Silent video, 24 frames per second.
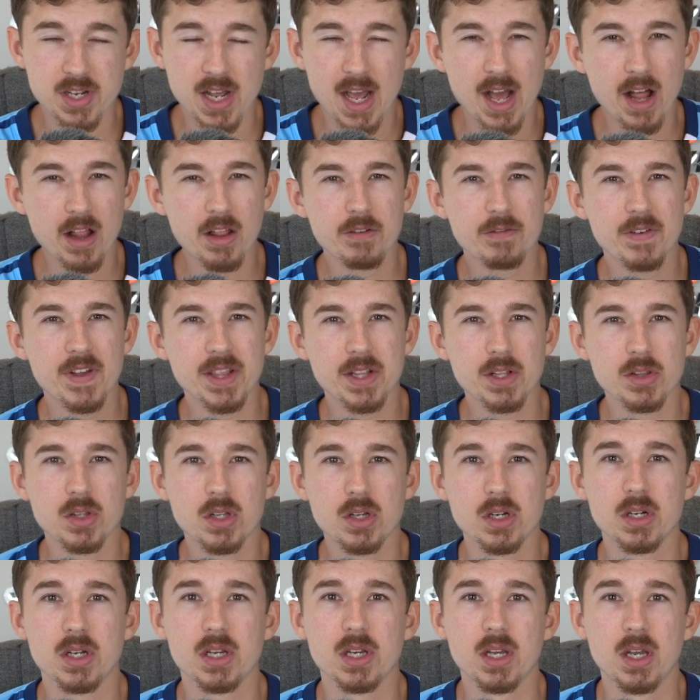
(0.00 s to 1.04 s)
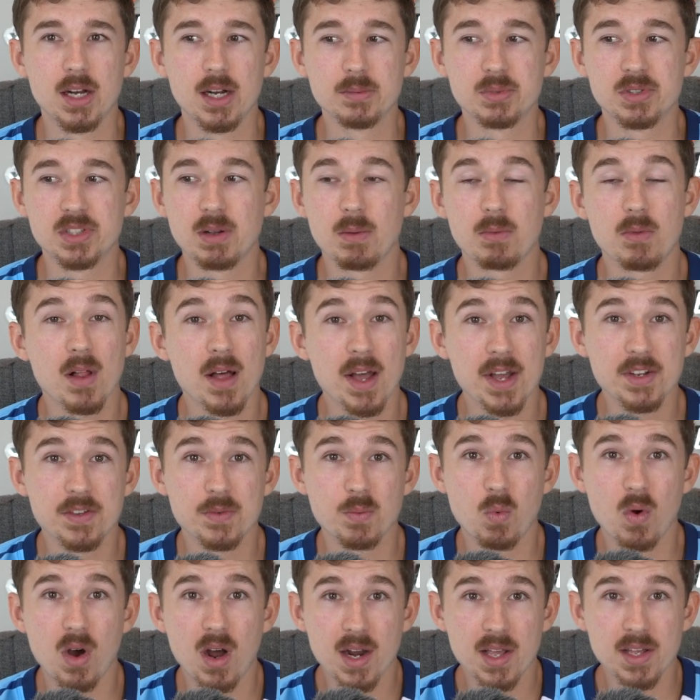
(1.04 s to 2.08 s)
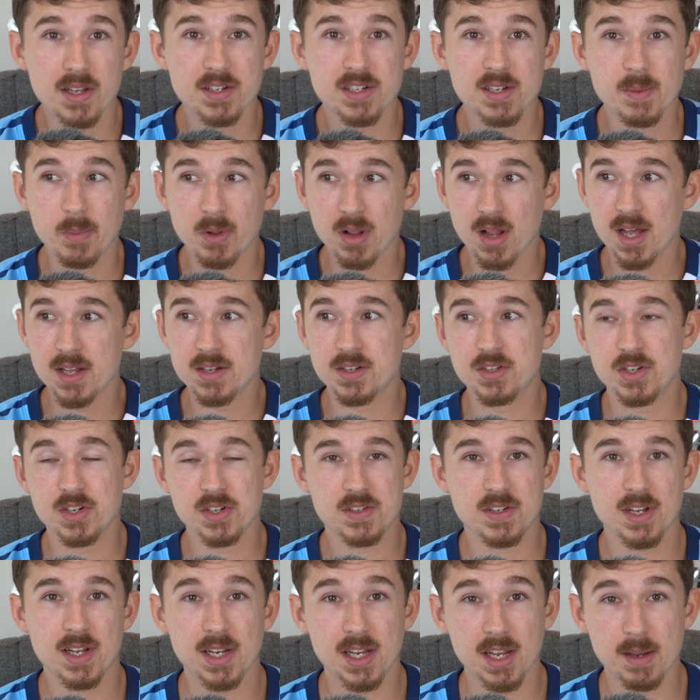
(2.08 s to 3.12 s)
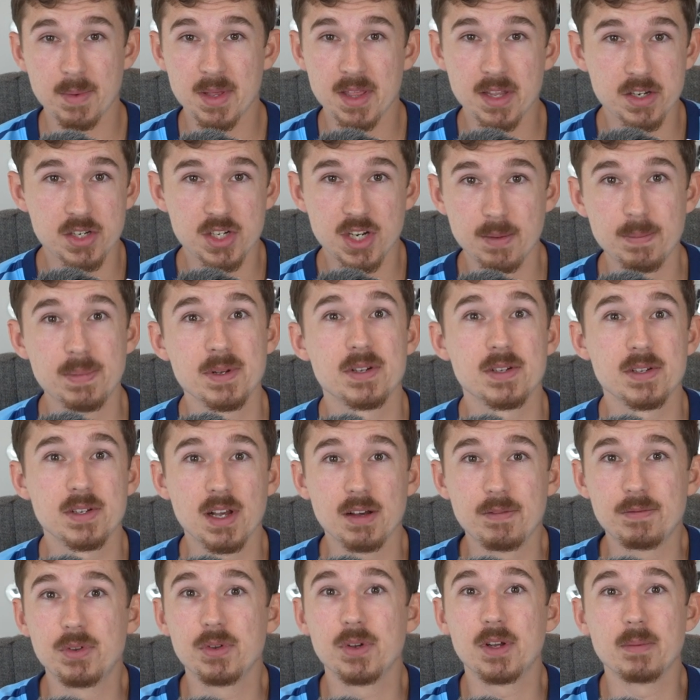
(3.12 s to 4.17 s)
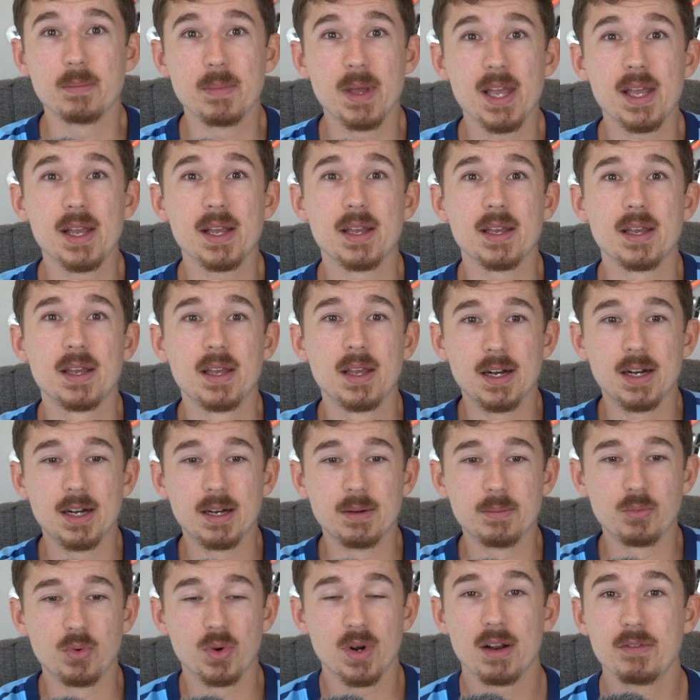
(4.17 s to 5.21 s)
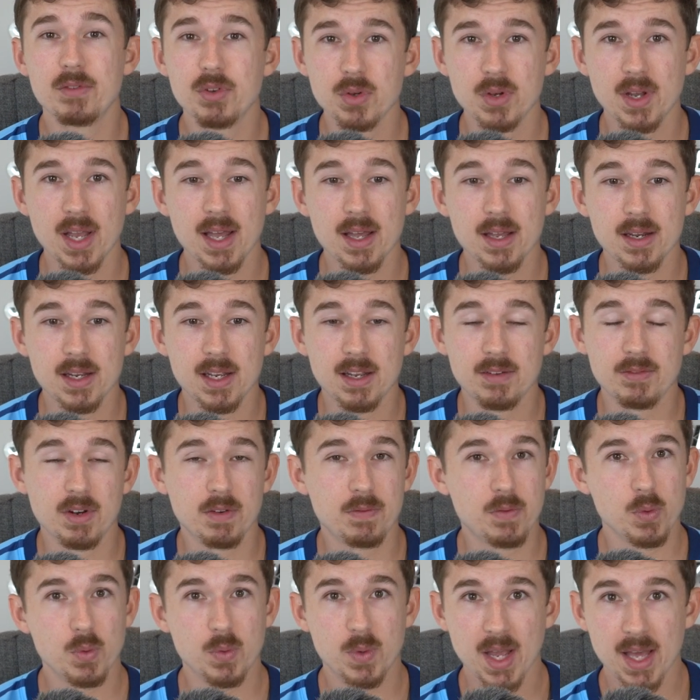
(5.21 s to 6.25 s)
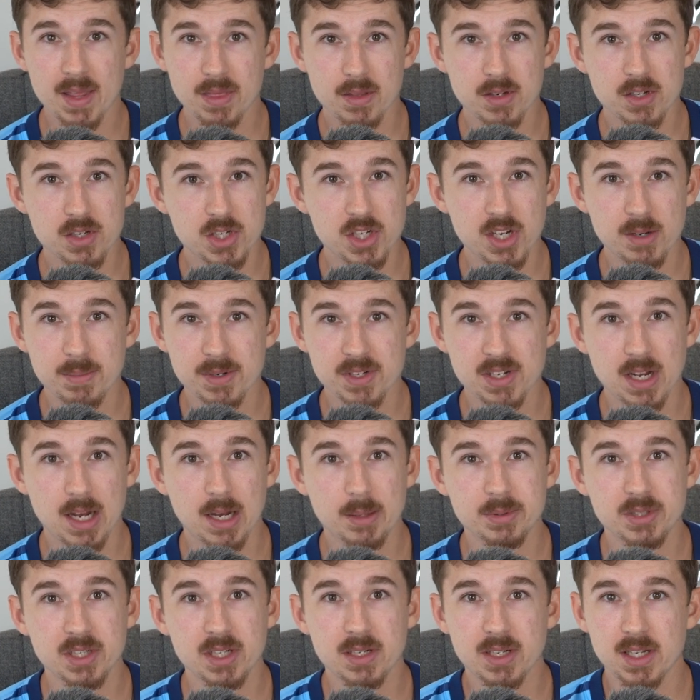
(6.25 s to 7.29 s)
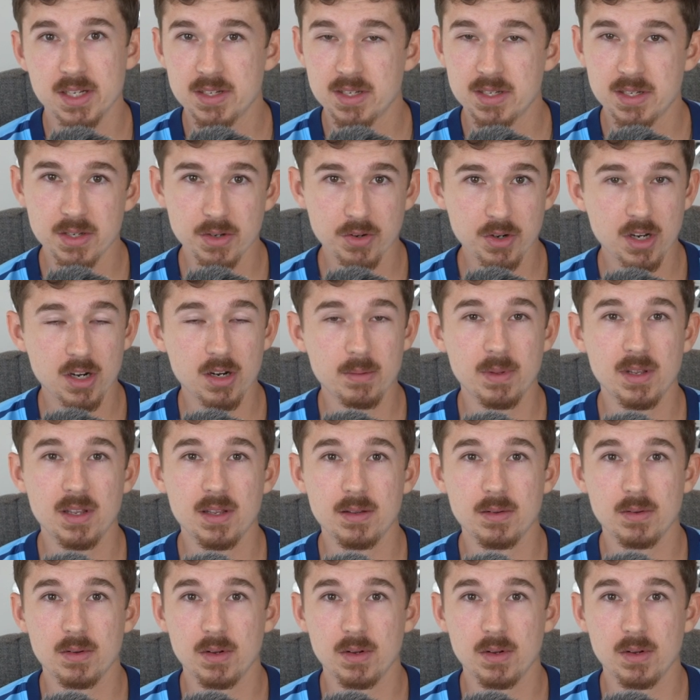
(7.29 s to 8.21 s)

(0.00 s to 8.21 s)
to elevate the look. Some clients want it. Some clients just say, give me the cheapest stuff you can make. Whatever you get, even if you get the cheapest option, it's still gonna be